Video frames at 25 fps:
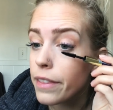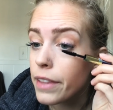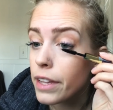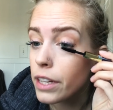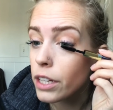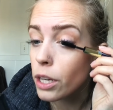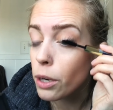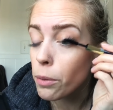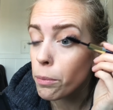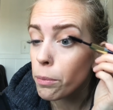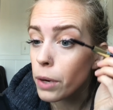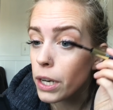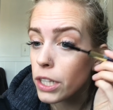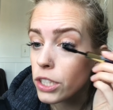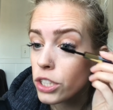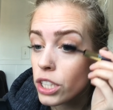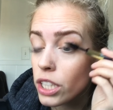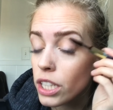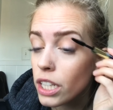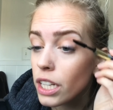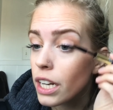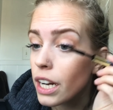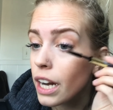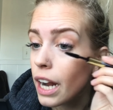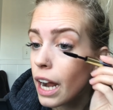and then you're
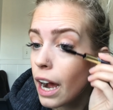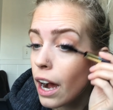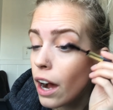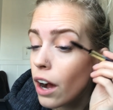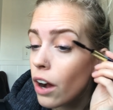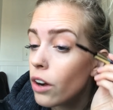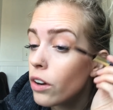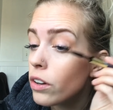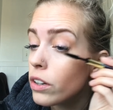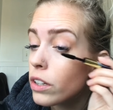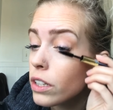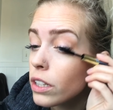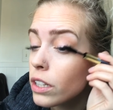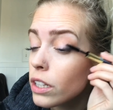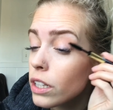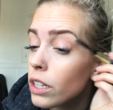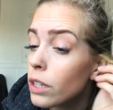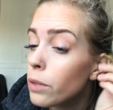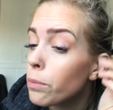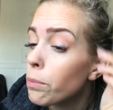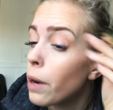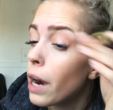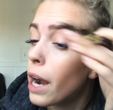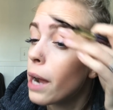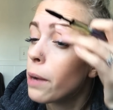brushing it out,
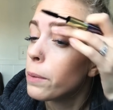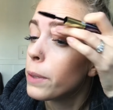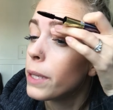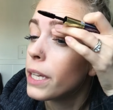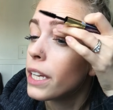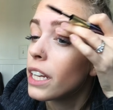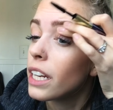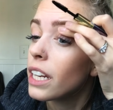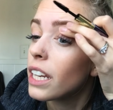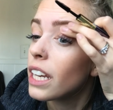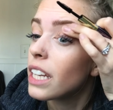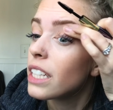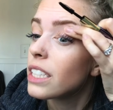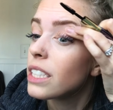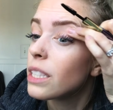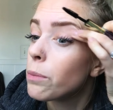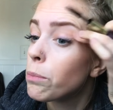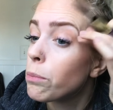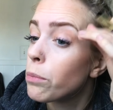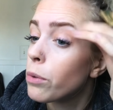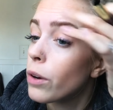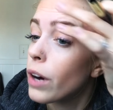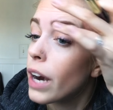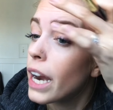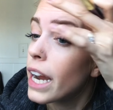you're probably gonna get
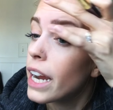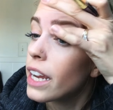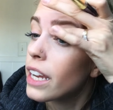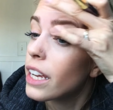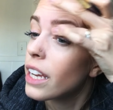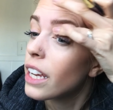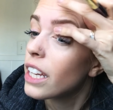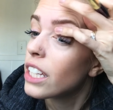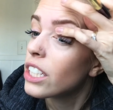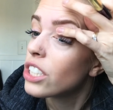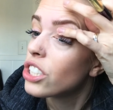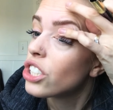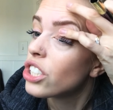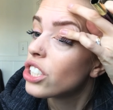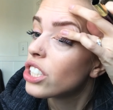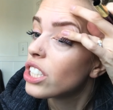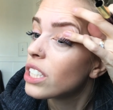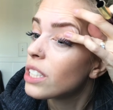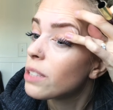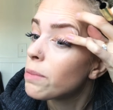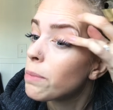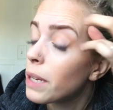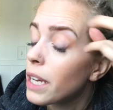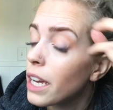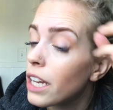some breakage
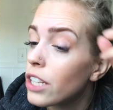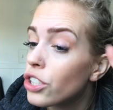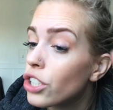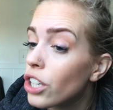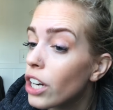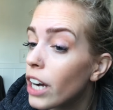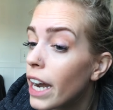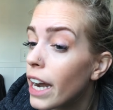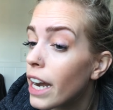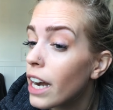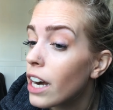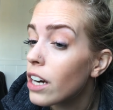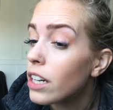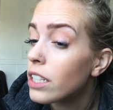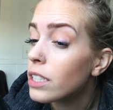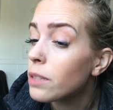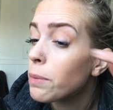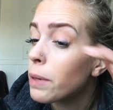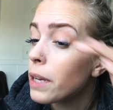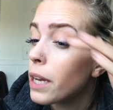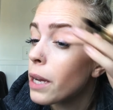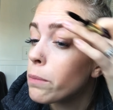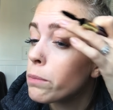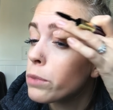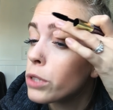just because your hair has
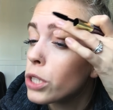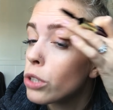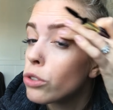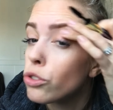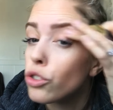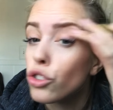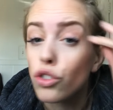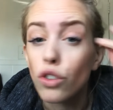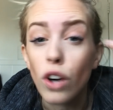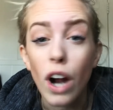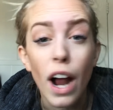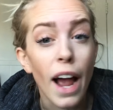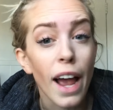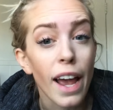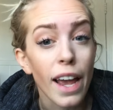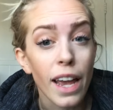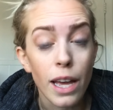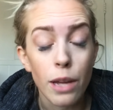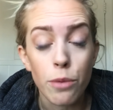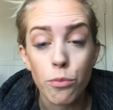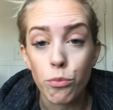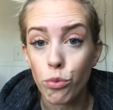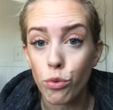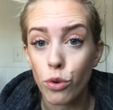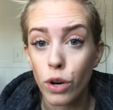become so dry
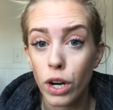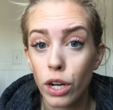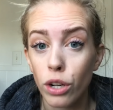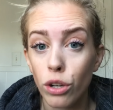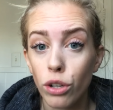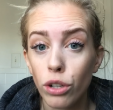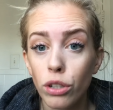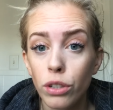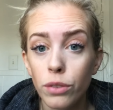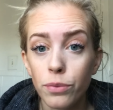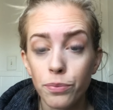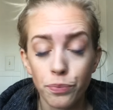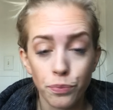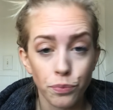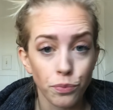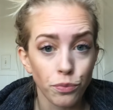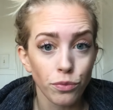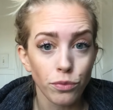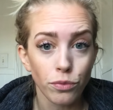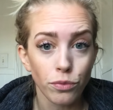and brittle.